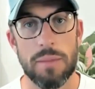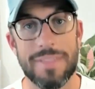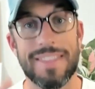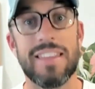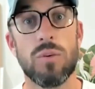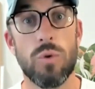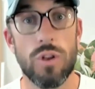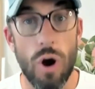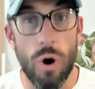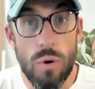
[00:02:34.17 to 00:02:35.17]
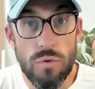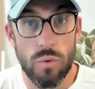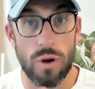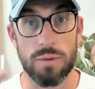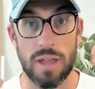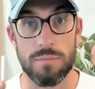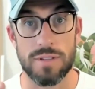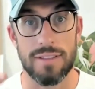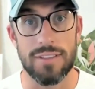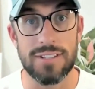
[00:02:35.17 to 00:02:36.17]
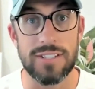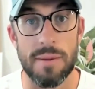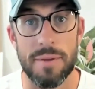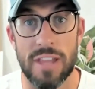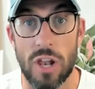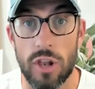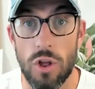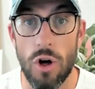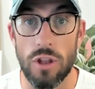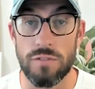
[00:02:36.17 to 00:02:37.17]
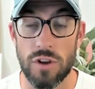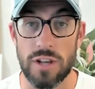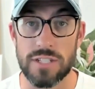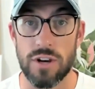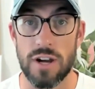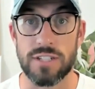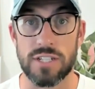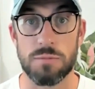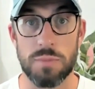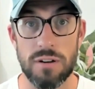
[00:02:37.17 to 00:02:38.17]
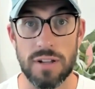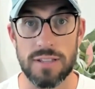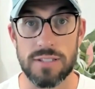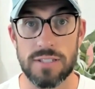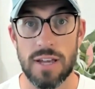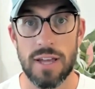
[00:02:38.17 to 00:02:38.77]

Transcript: But then the word overwhelm comes in, and this is something that a lot of nice guys experience.